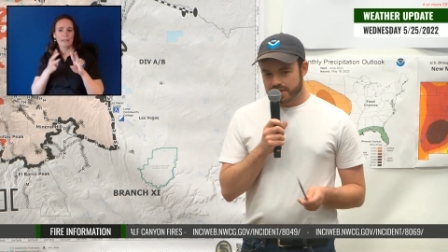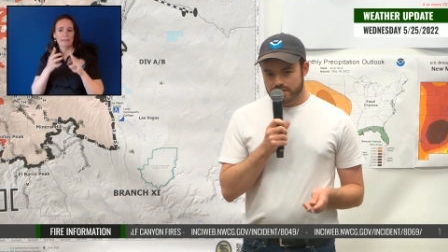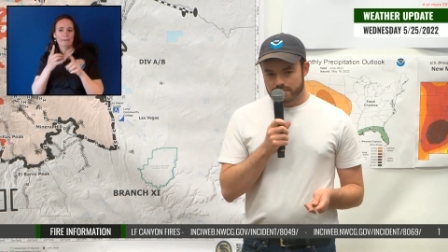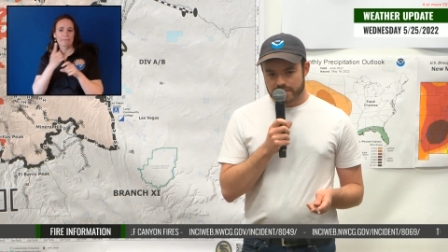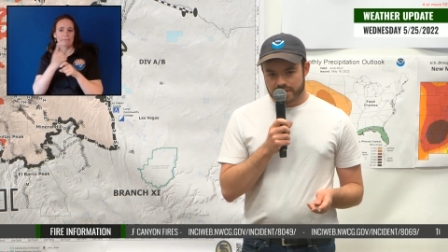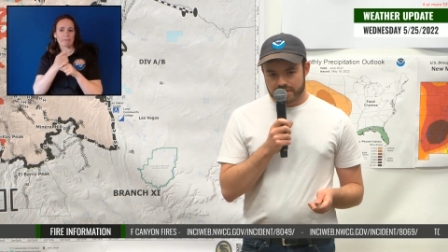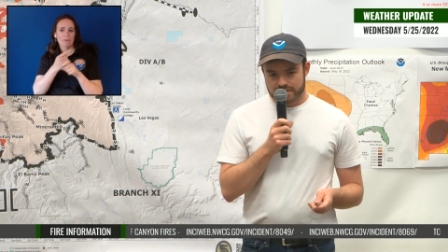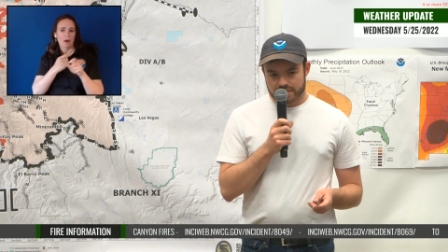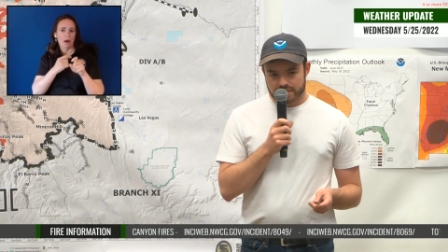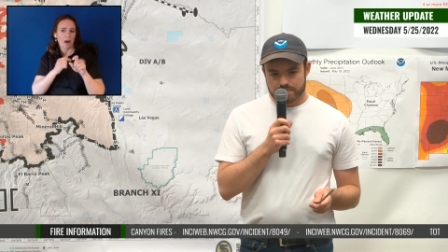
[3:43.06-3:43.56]

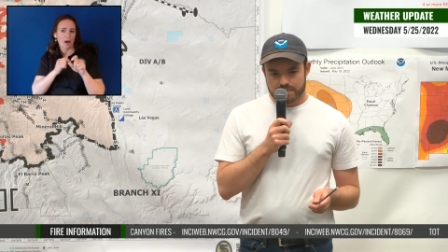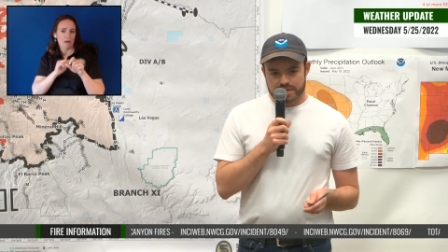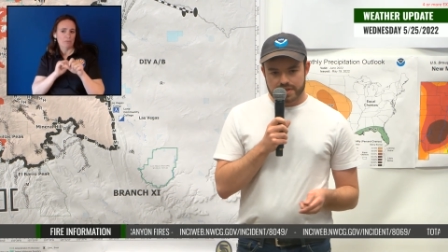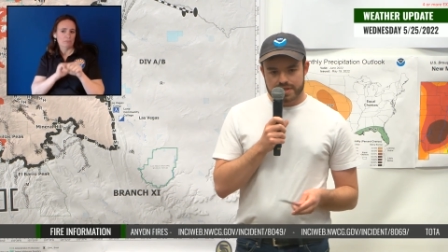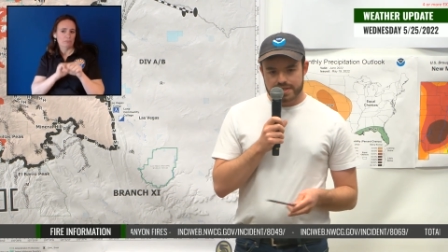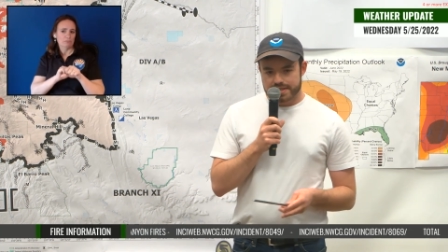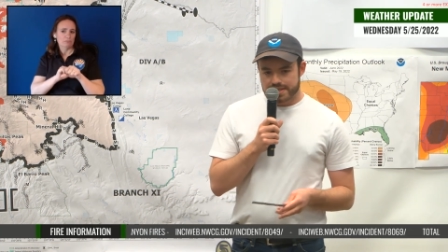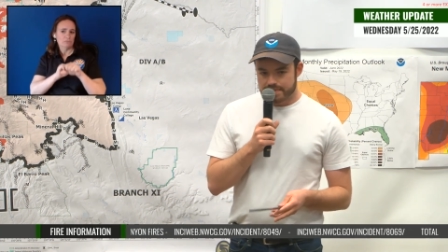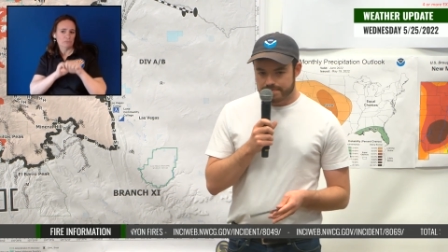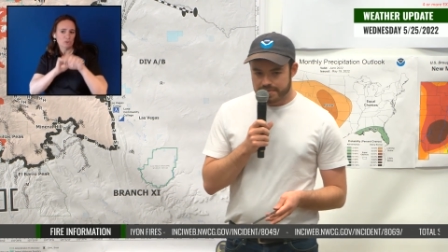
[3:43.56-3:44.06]
bit of a mini
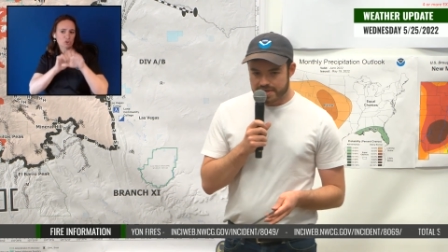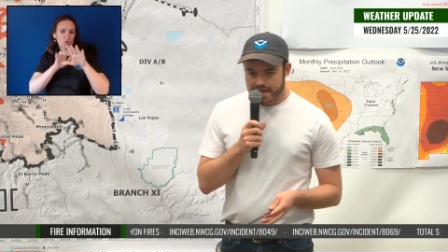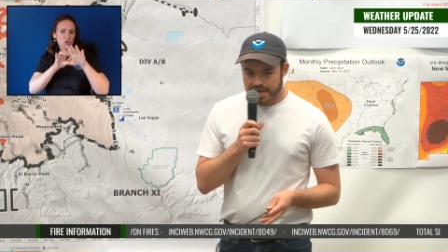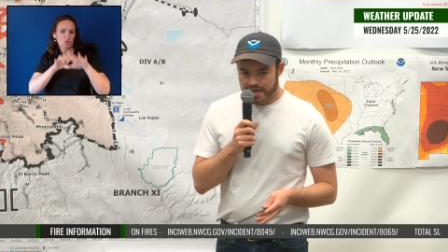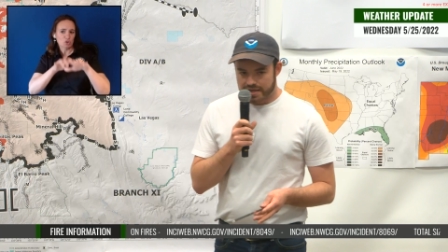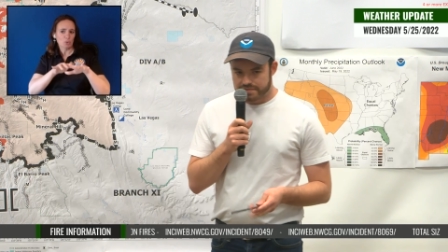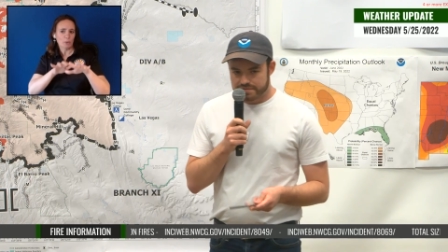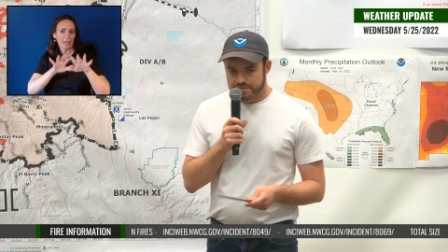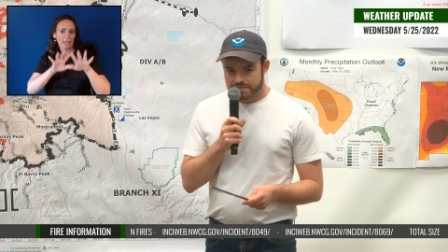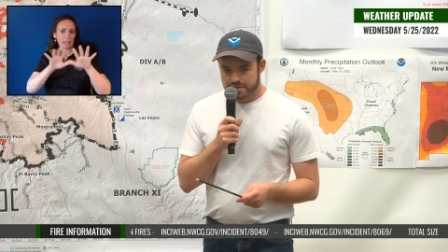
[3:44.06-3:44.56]
deep
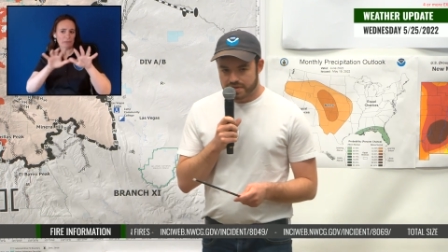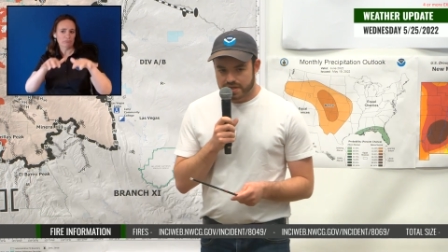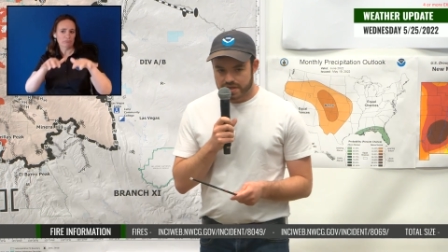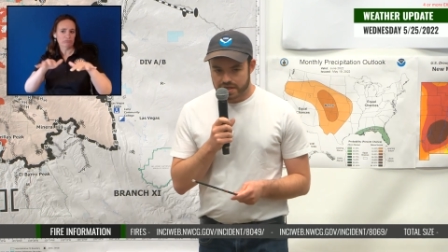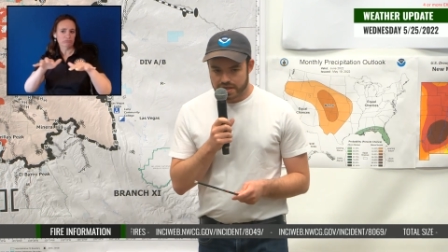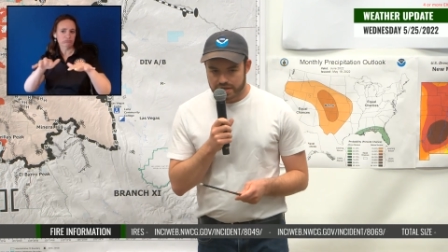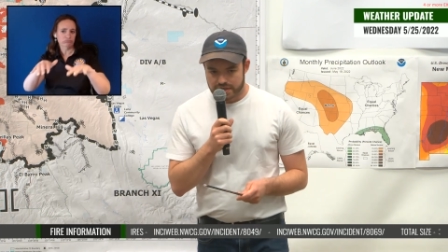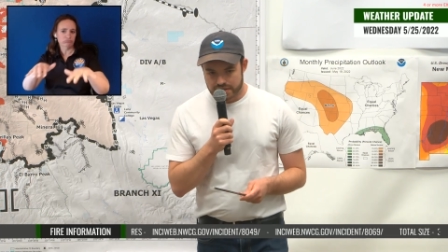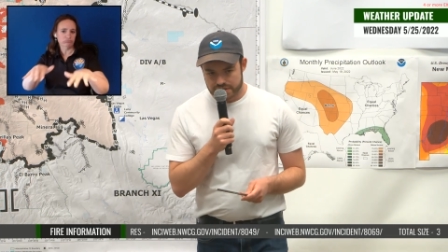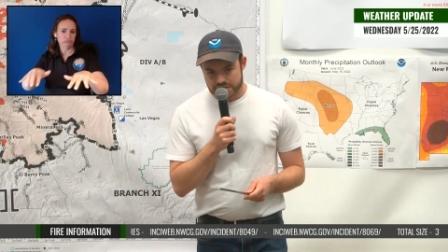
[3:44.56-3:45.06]
dive
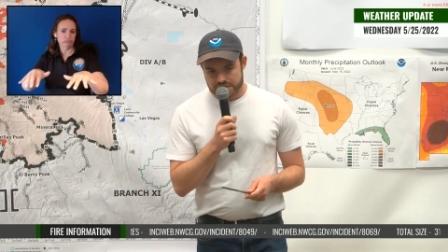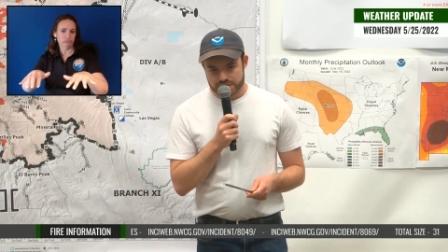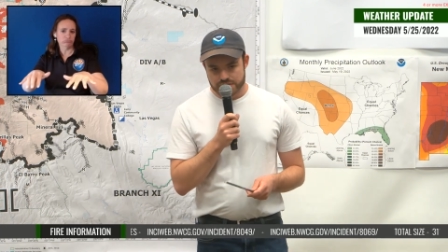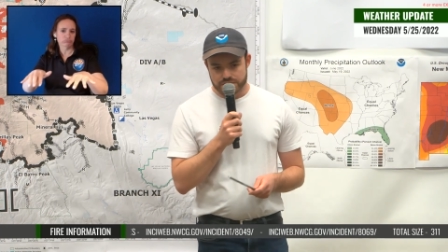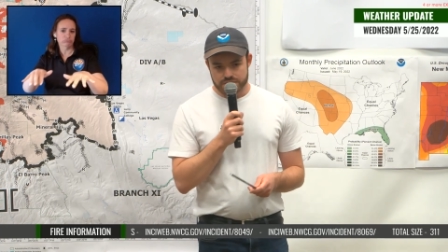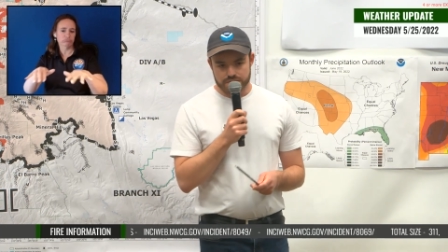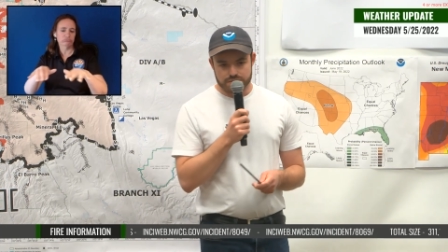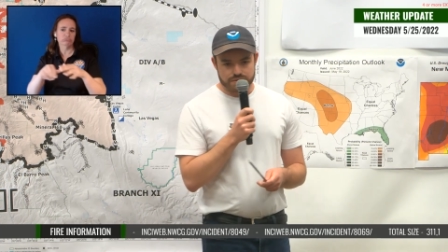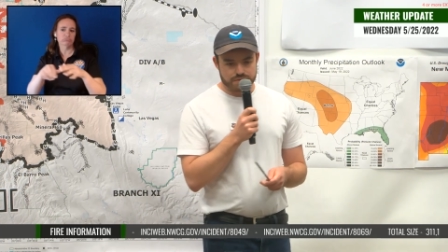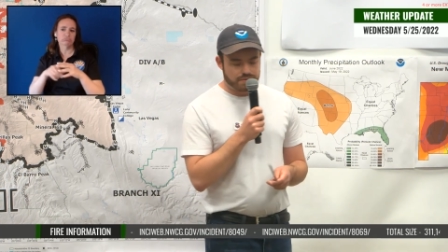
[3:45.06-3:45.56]
uh,
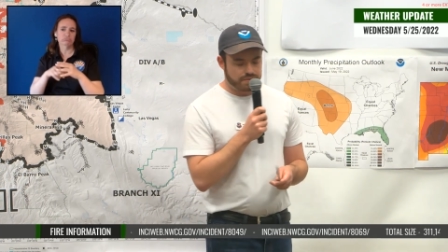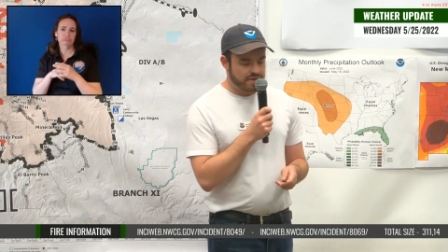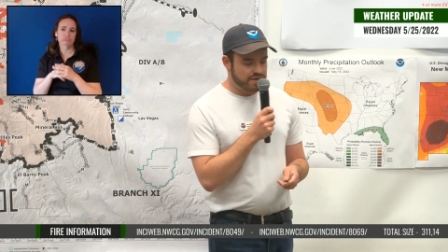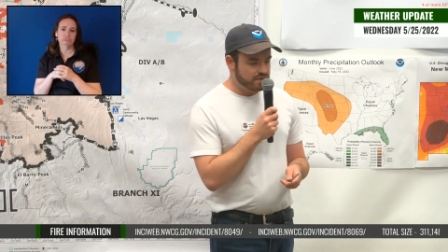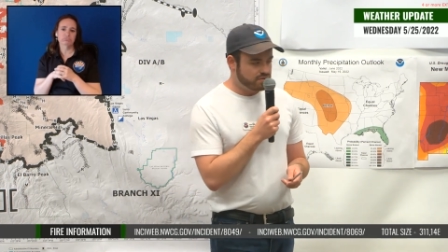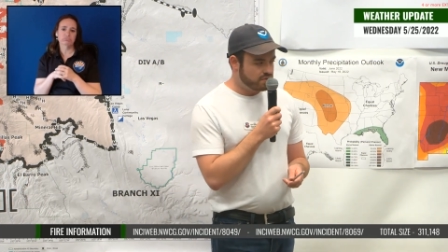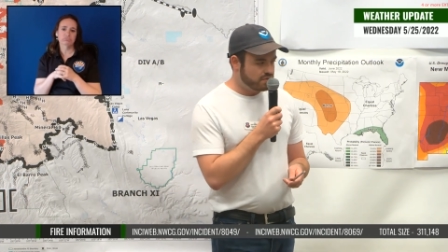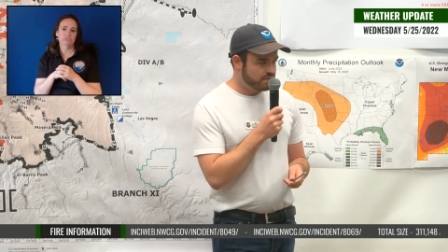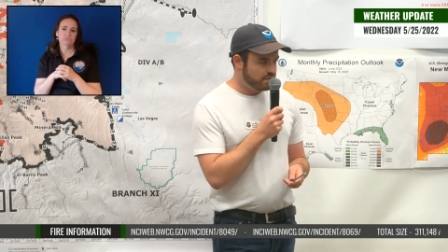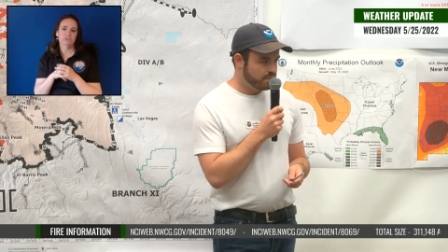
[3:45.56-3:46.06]
into terrain
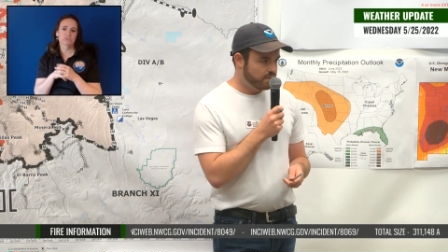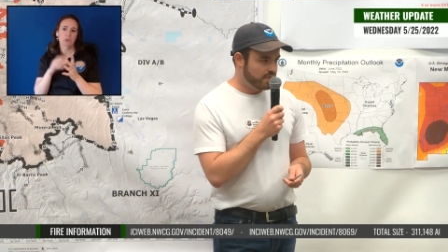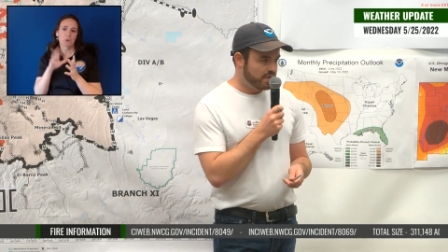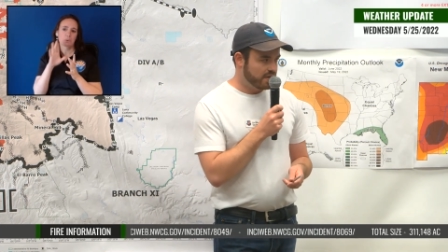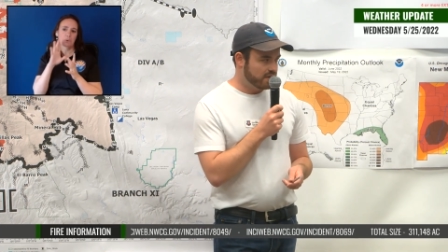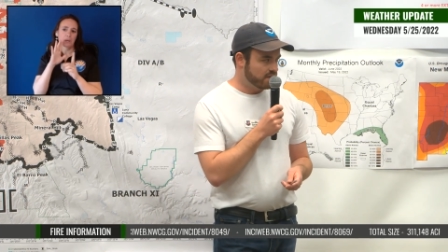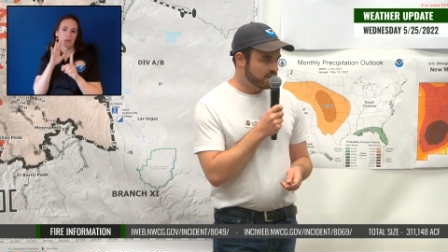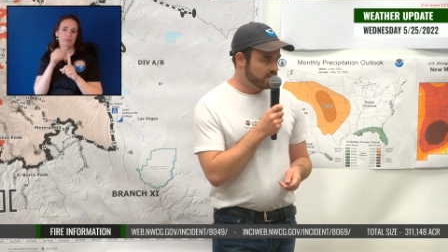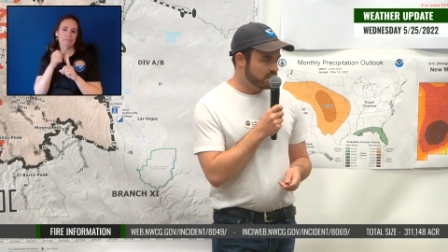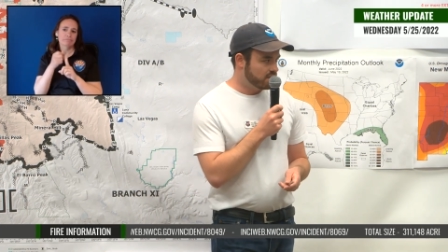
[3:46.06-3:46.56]
driven
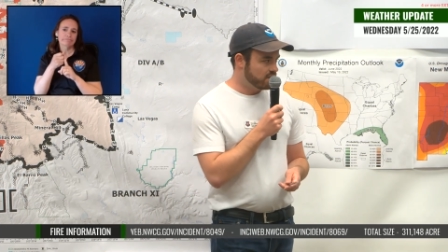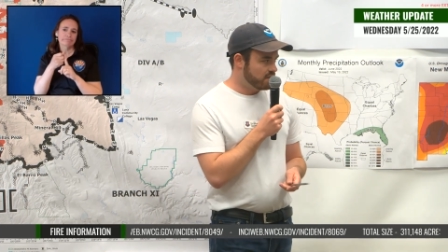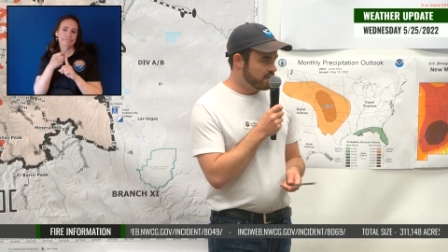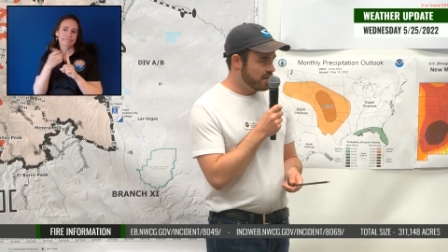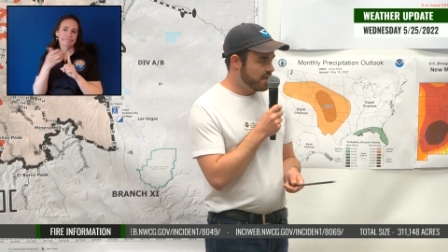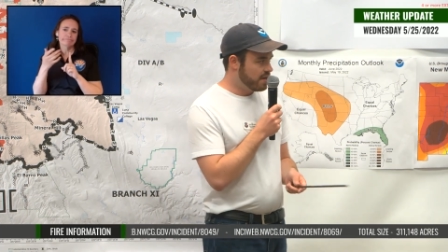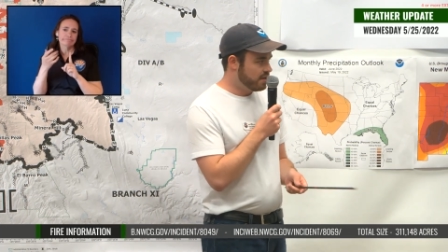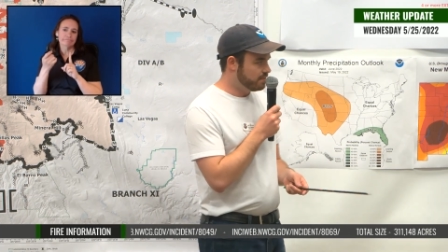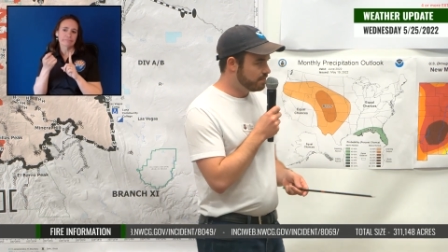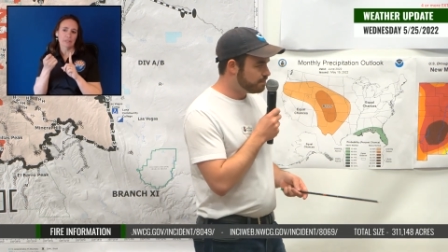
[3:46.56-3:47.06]
winds
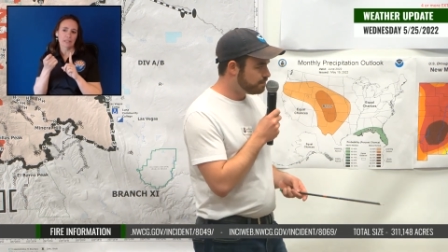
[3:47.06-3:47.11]
now.